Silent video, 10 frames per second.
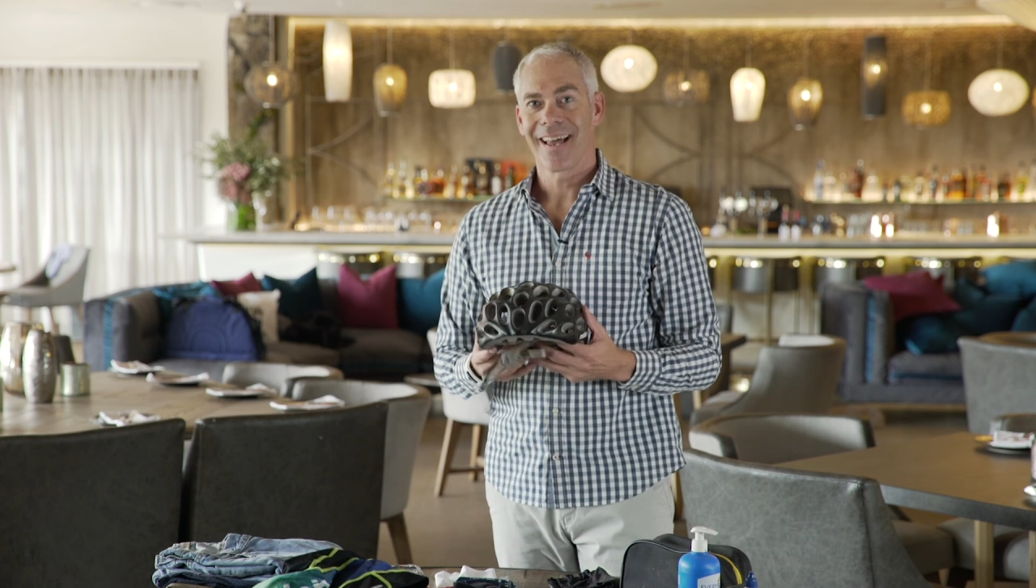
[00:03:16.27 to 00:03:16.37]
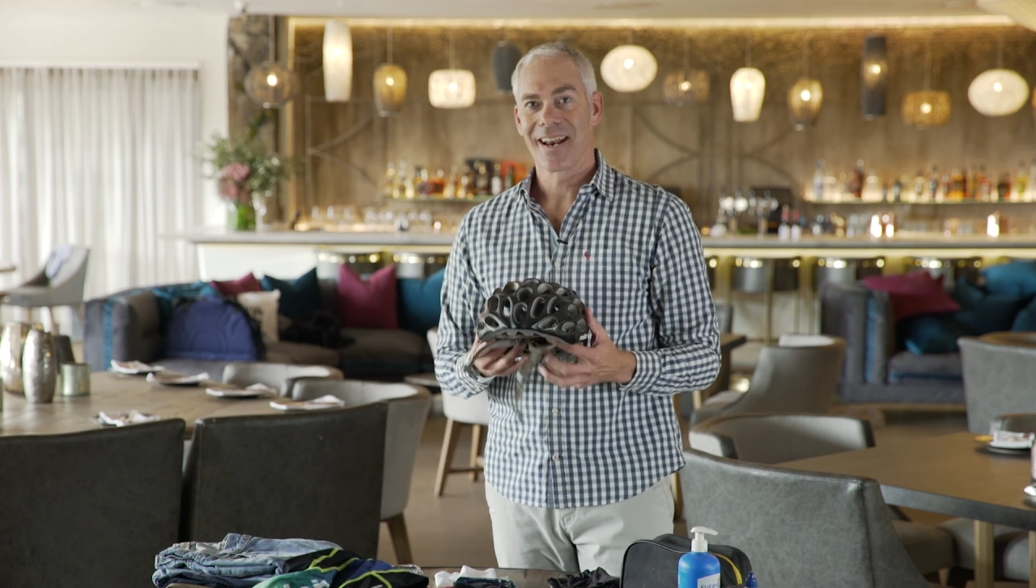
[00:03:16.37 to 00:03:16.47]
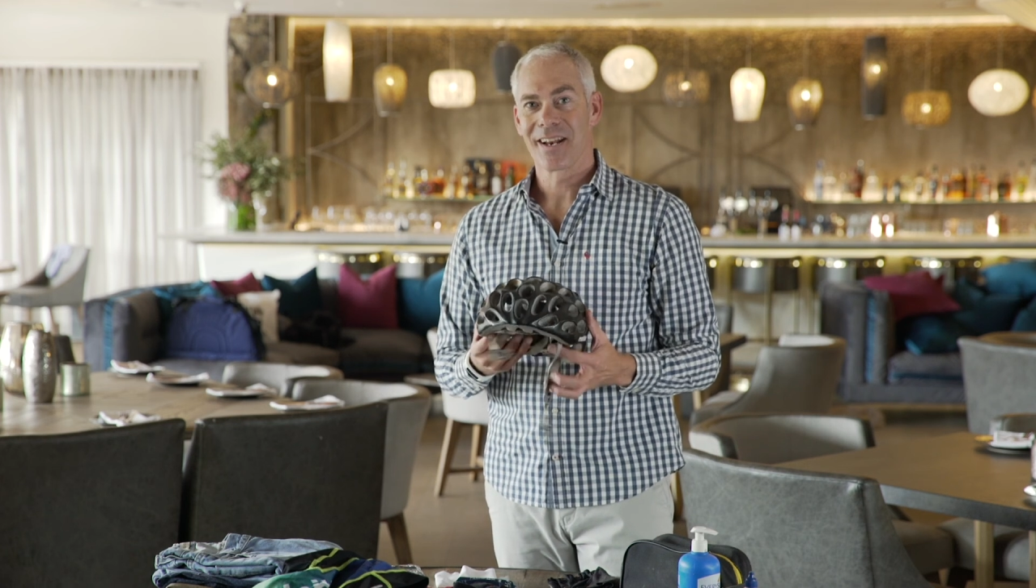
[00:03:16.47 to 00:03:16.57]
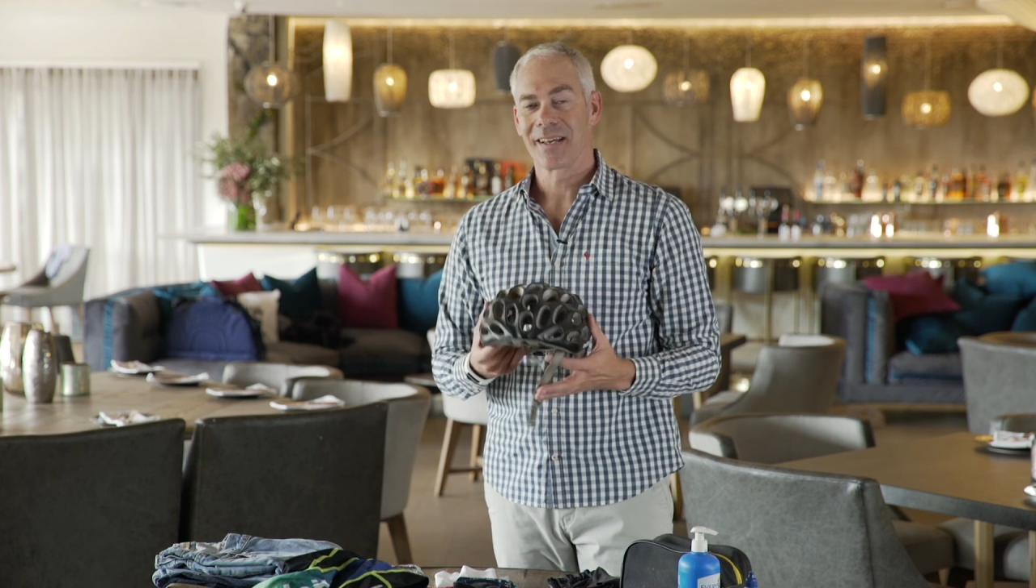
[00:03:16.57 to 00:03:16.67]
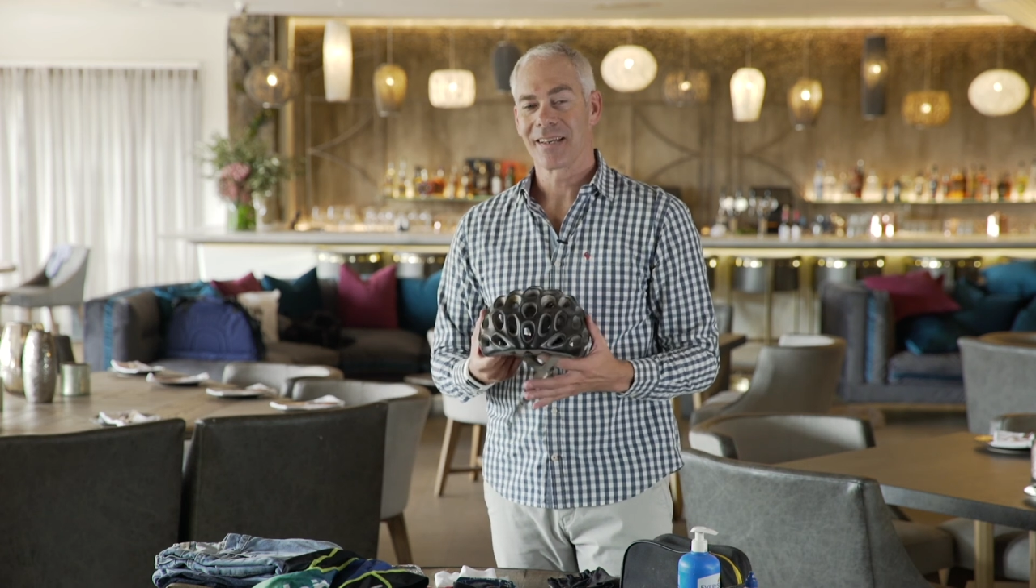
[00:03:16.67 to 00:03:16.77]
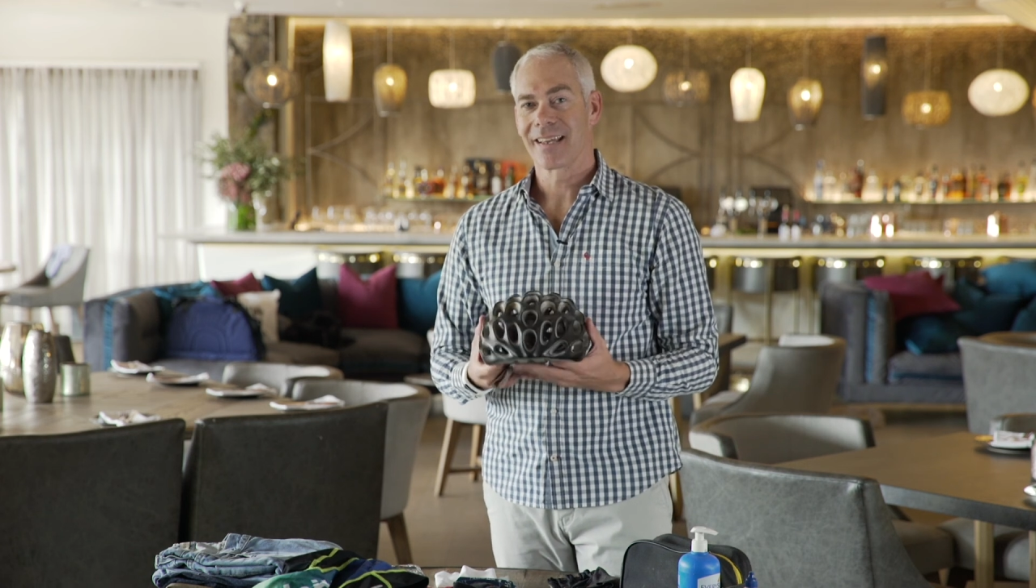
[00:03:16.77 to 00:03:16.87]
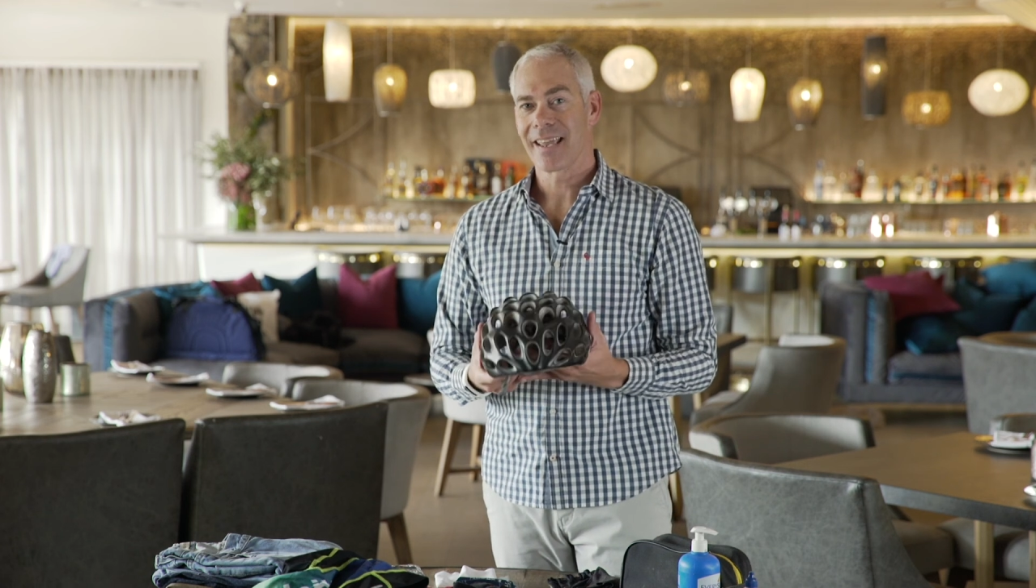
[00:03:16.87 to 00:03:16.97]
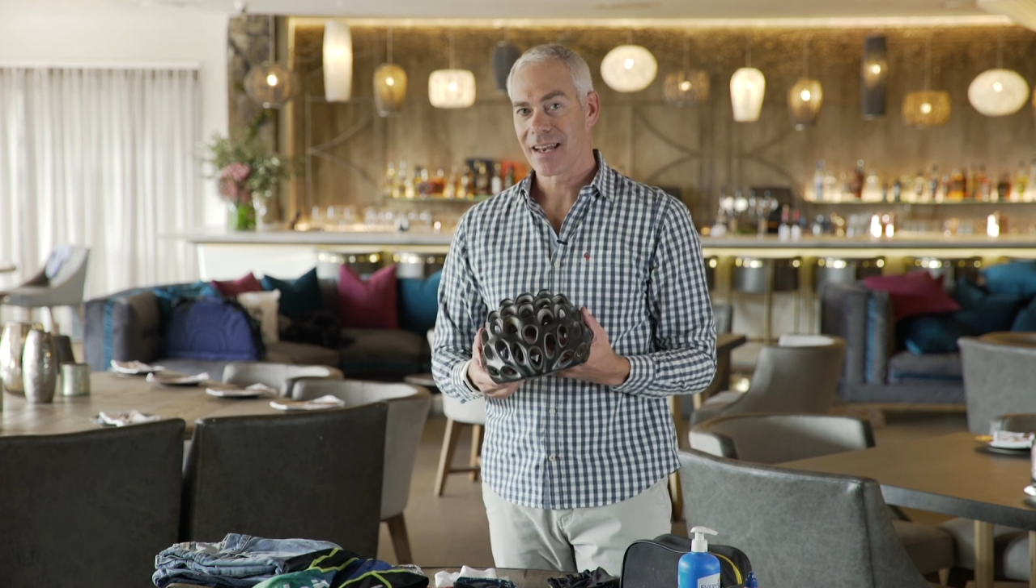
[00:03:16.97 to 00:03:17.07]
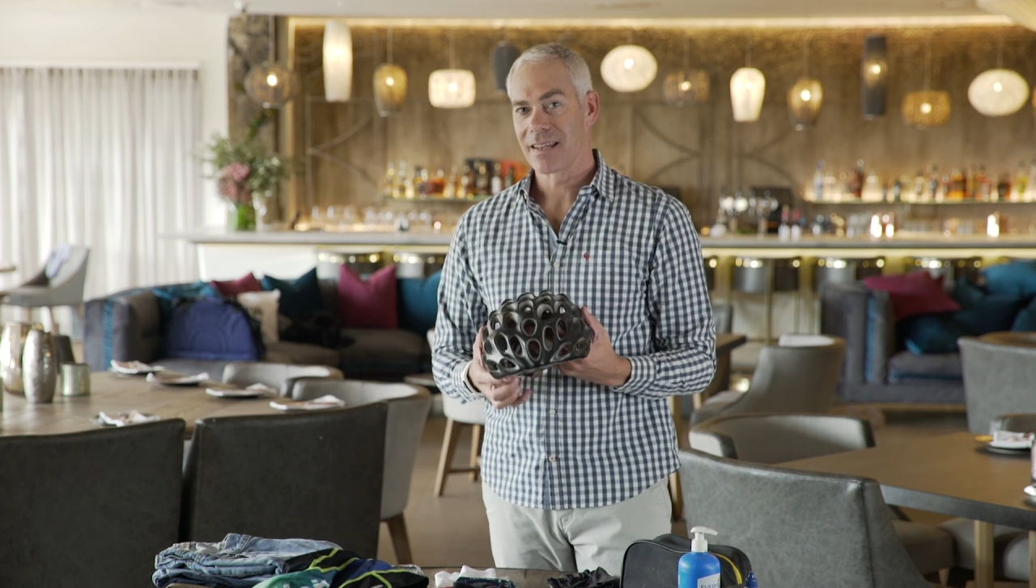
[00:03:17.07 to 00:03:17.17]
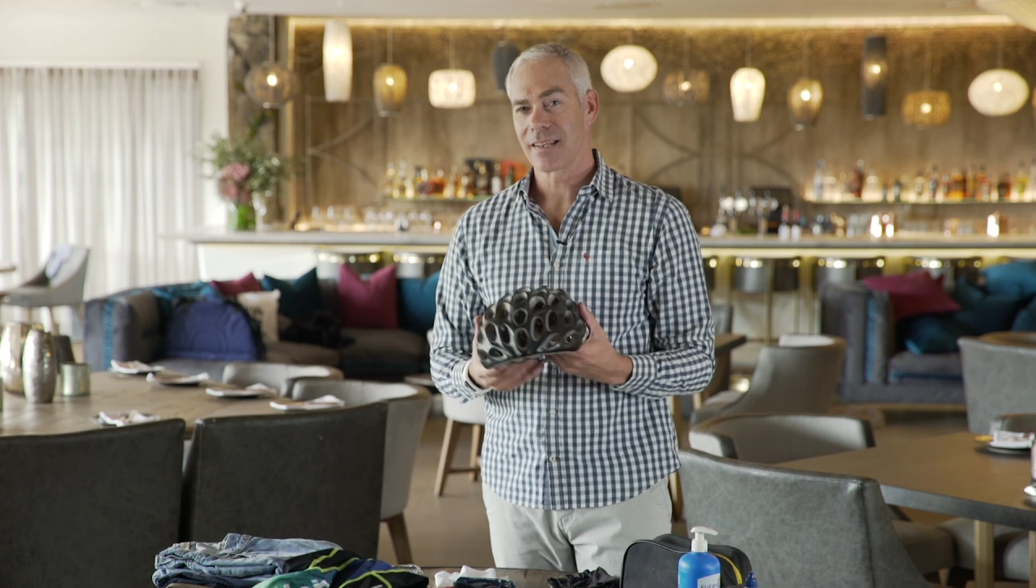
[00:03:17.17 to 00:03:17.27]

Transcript: And again,